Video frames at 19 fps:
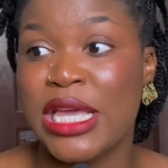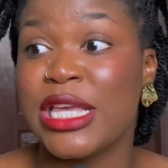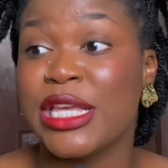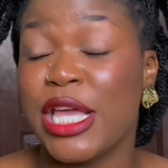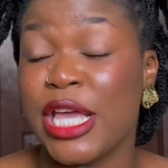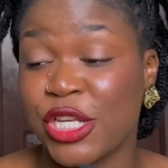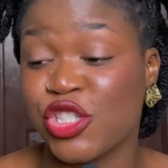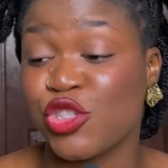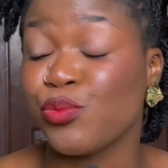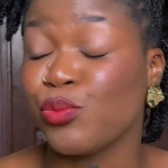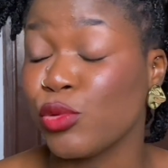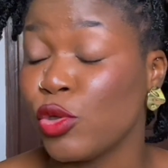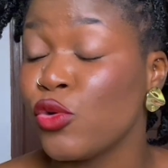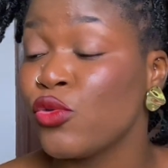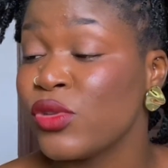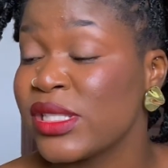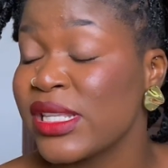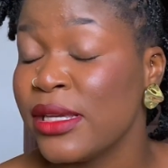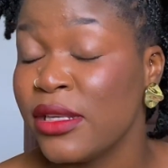
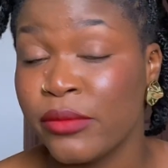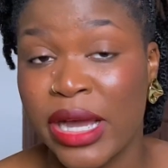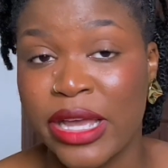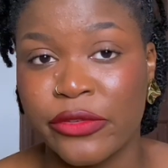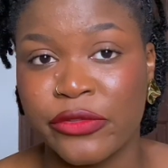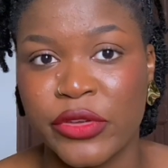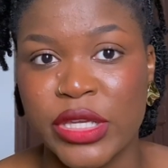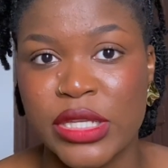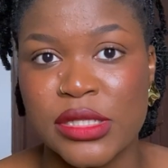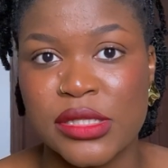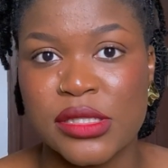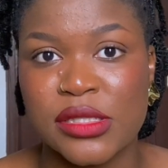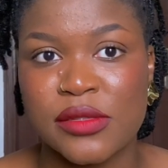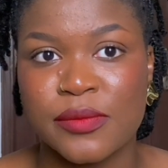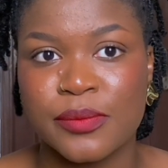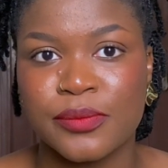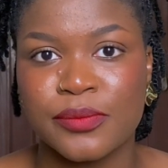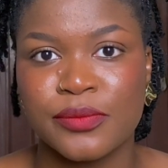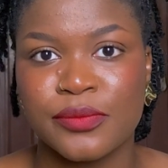explodes in my face,
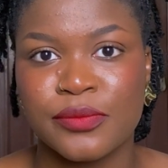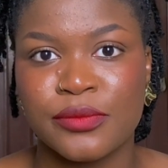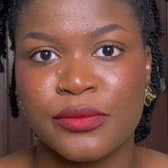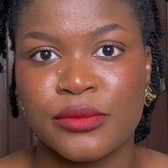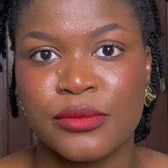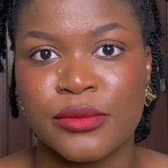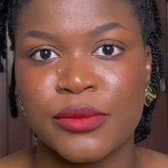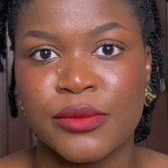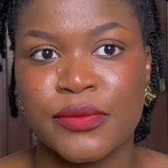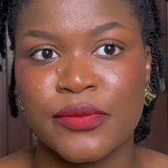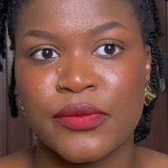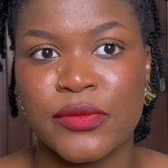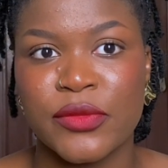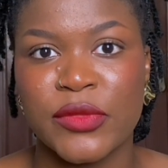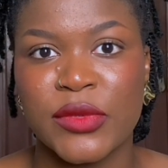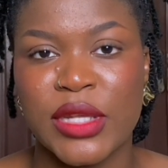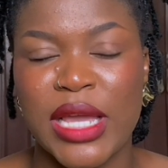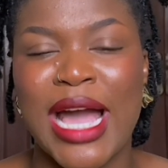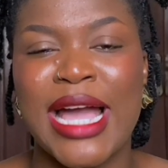
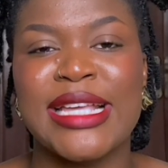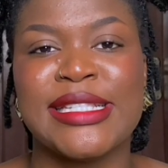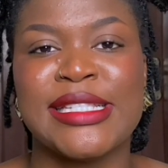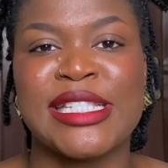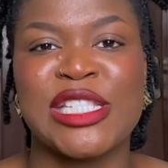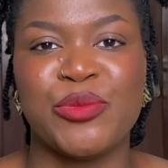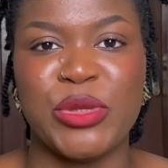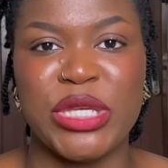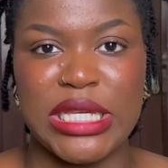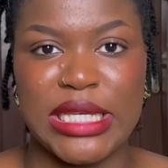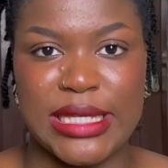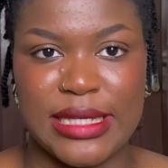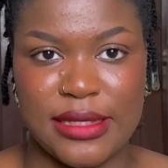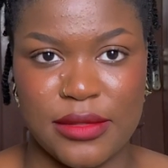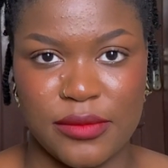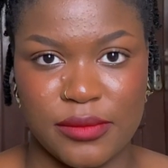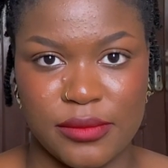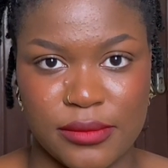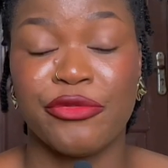I
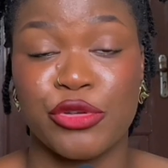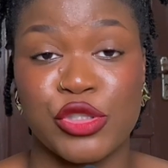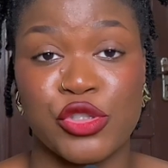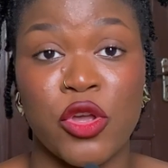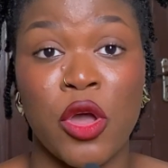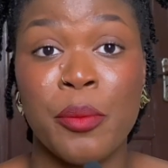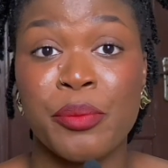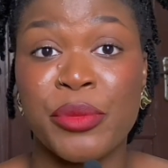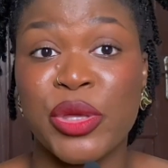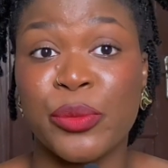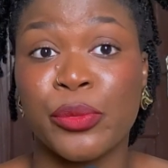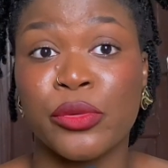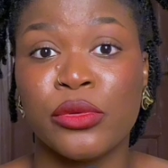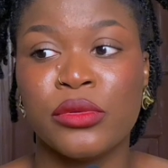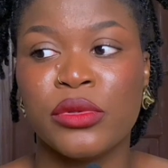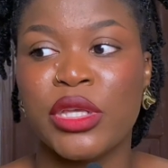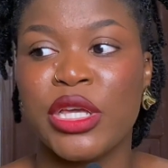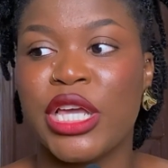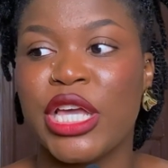speak. For some
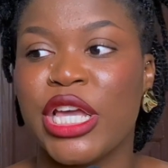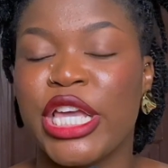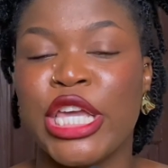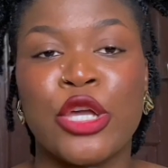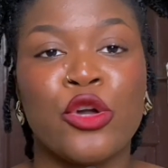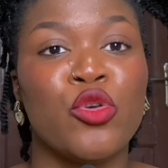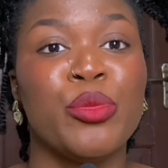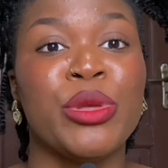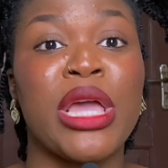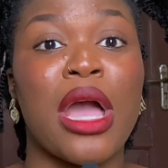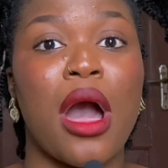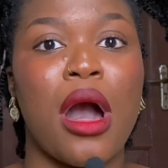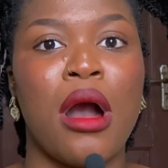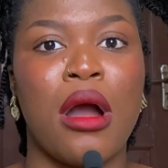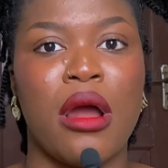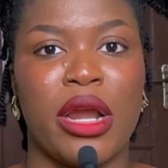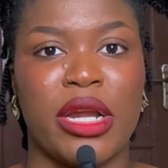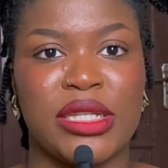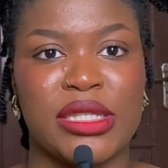people, it could be
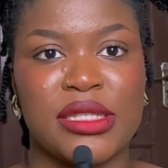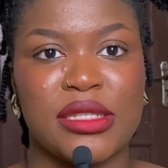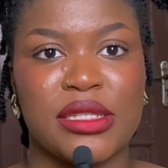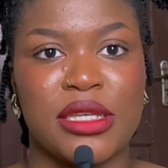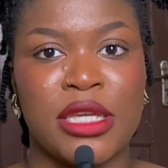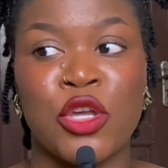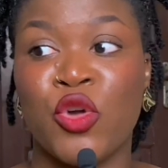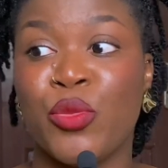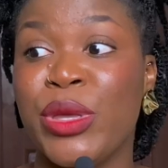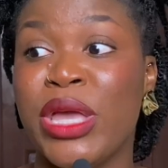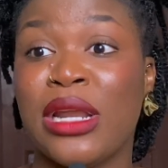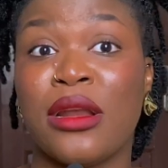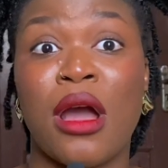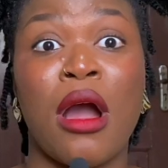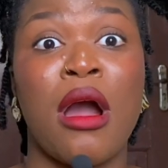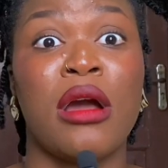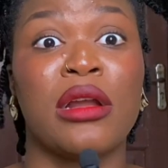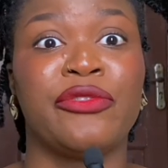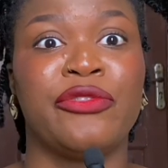art. It could be an
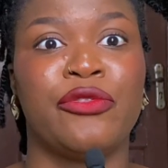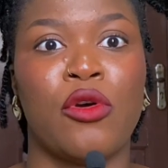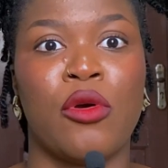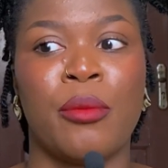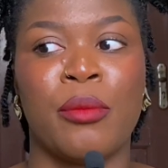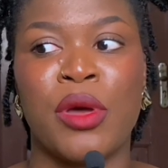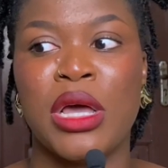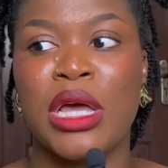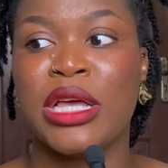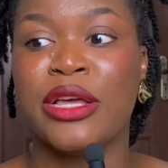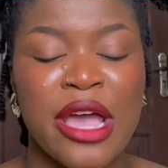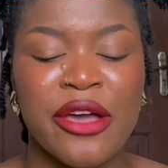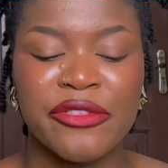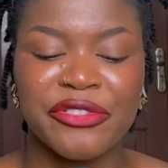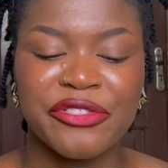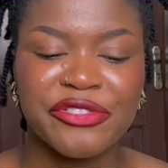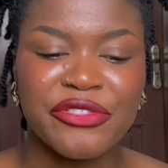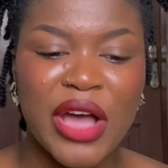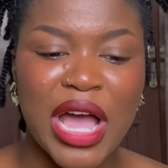art form.
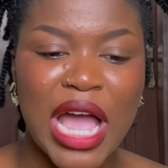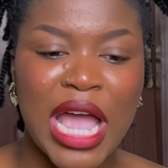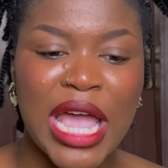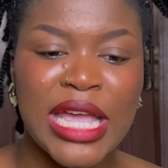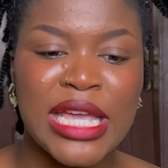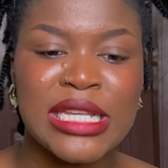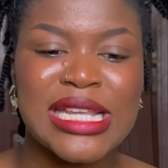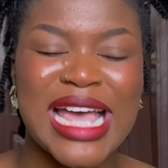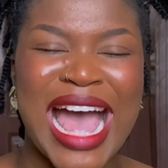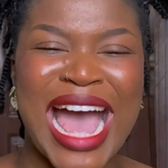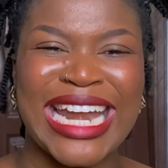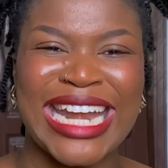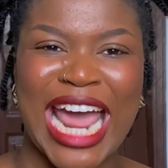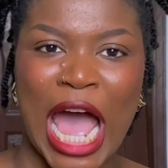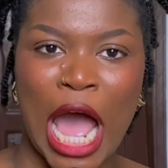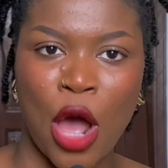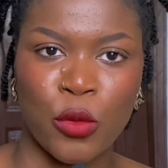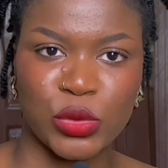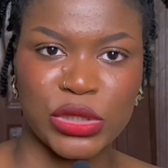Find an
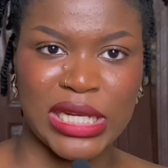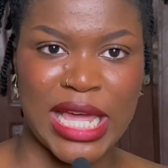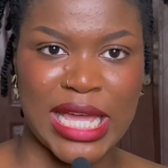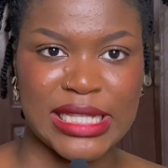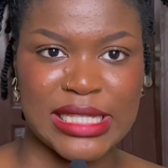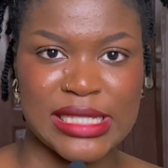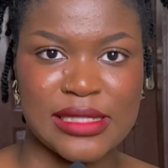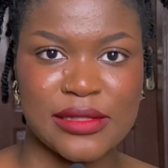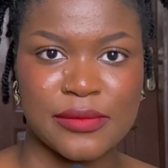outlet.